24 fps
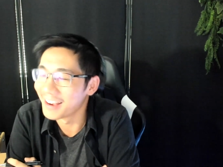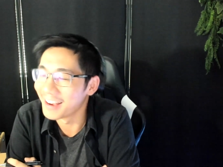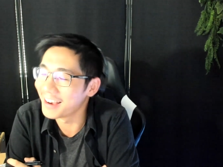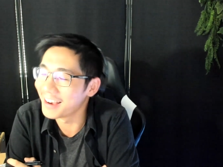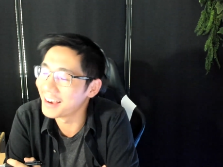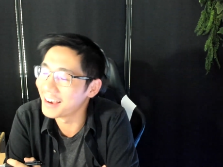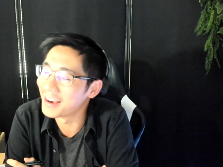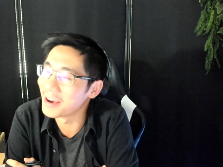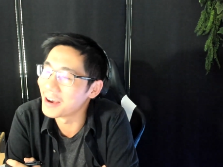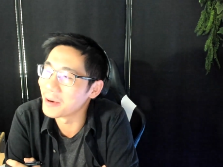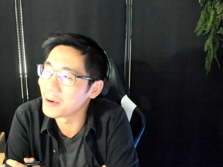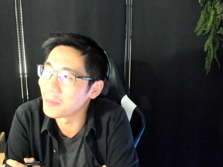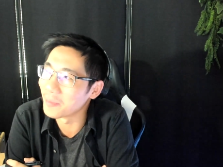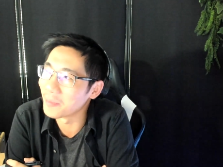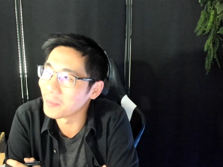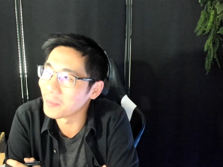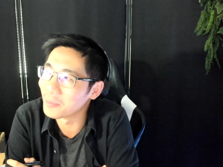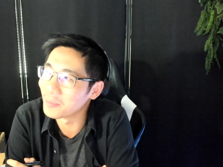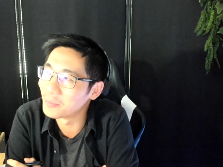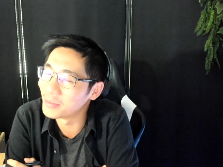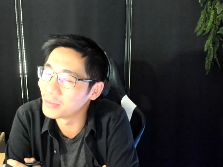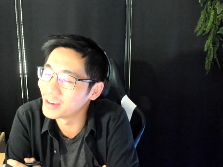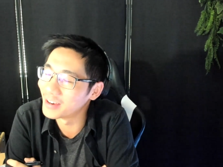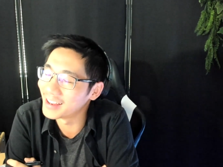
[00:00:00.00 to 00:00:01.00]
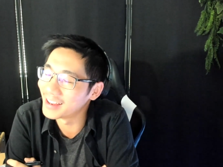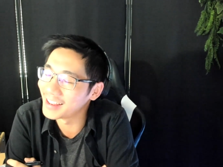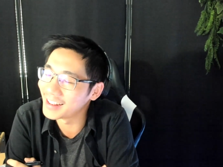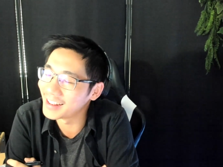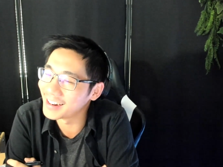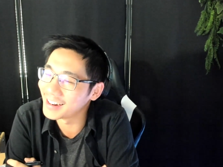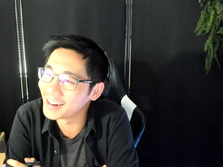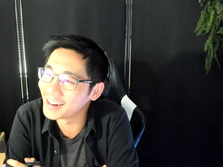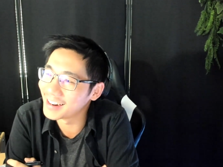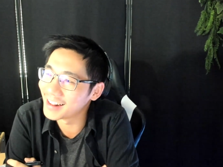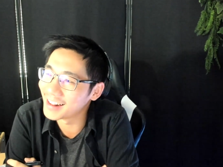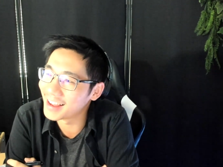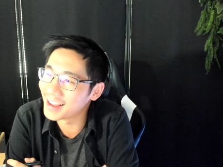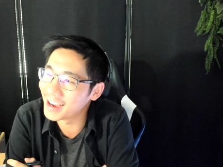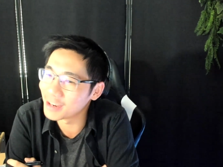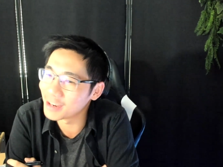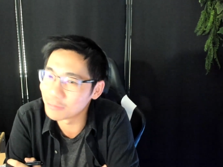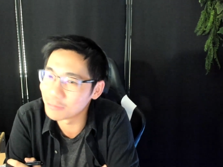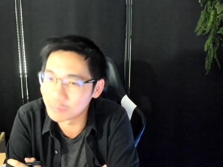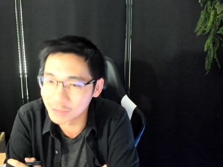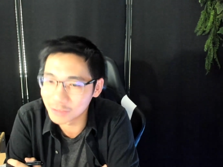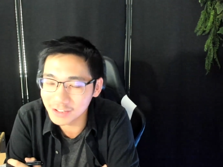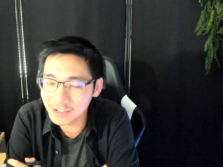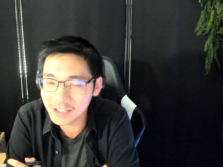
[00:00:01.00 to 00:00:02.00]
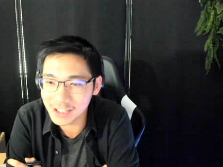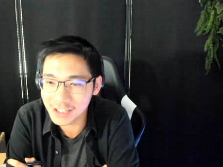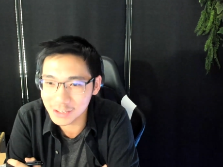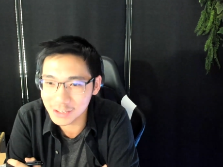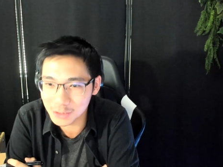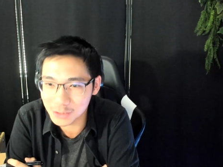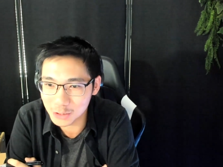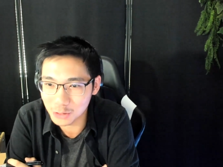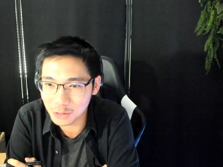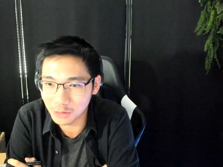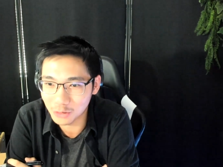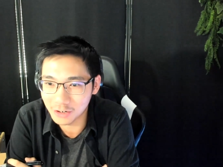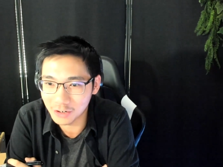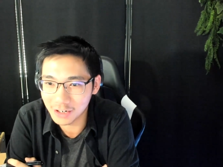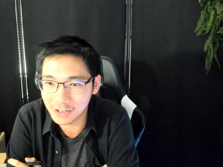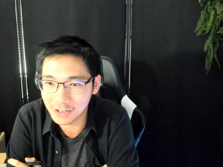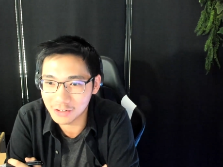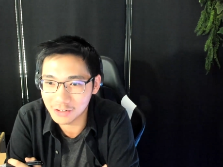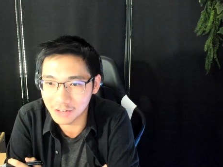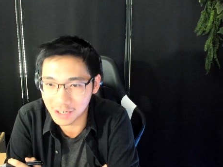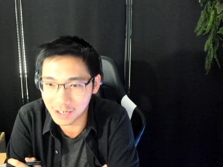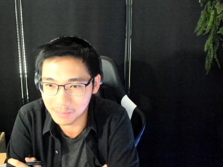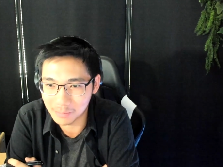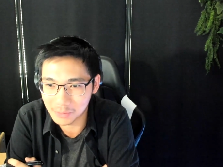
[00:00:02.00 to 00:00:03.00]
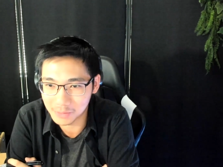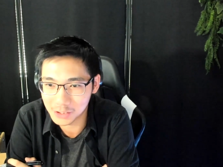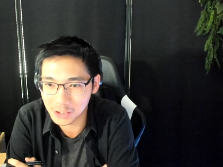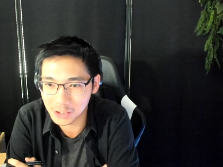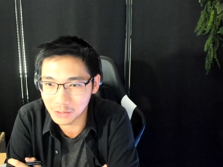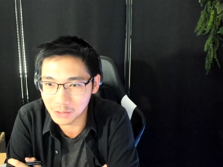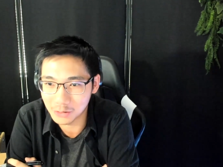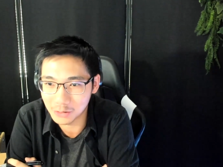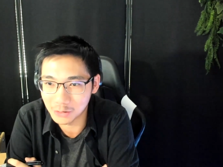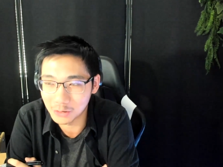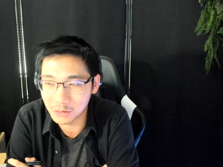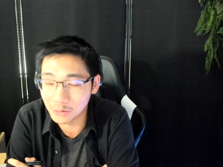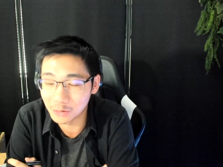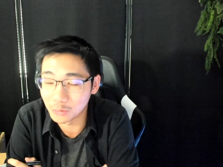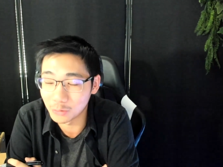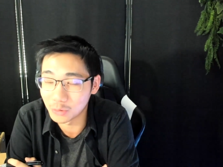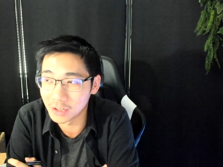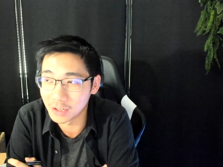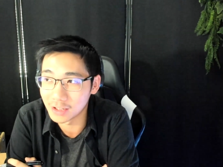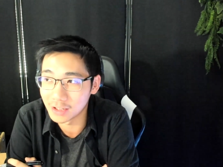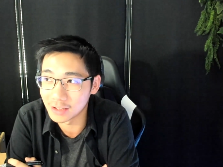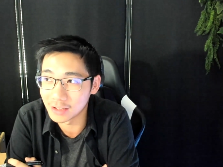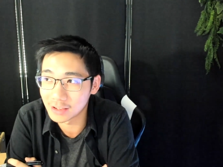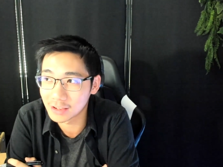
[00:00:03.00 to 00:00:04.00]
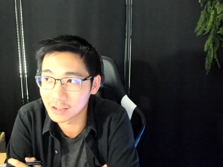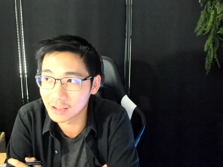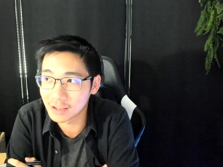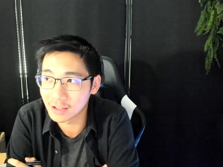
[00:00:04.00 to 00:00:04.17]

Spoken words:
But I really enjoy your episode with